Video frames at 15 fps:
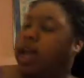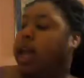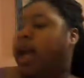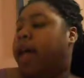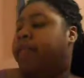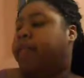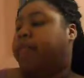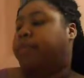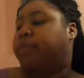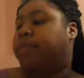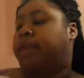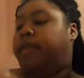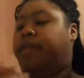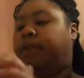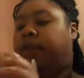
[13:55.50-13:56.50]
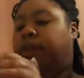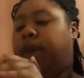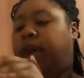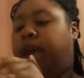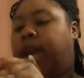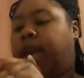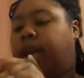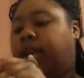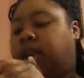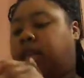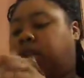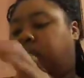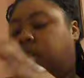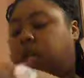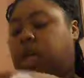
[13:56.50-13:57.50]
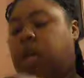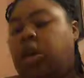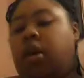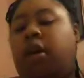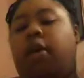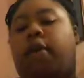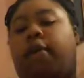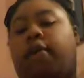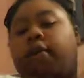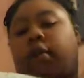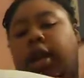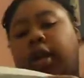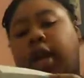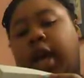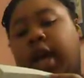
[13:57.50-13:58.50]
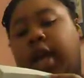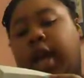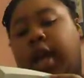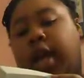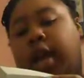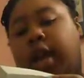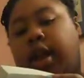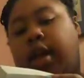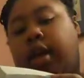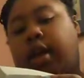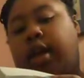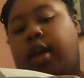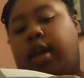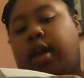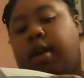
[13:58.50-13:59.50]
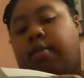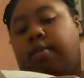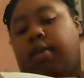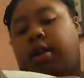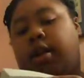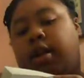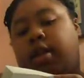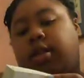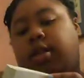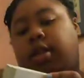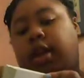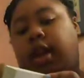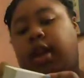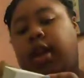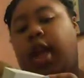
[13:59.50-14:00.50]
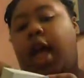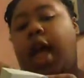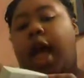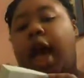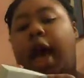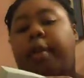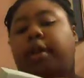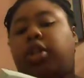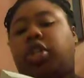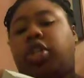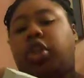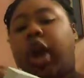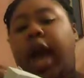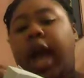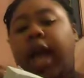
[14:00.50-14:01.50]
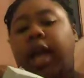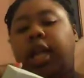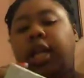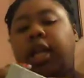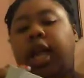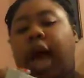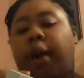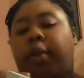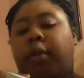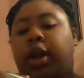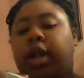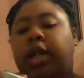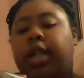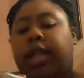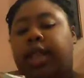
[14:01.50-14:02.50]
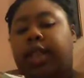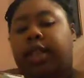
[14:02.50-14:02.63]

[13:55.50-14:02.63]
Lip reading: I got this one for $8.29, and I'm gonna. I've been trying. I wanted to get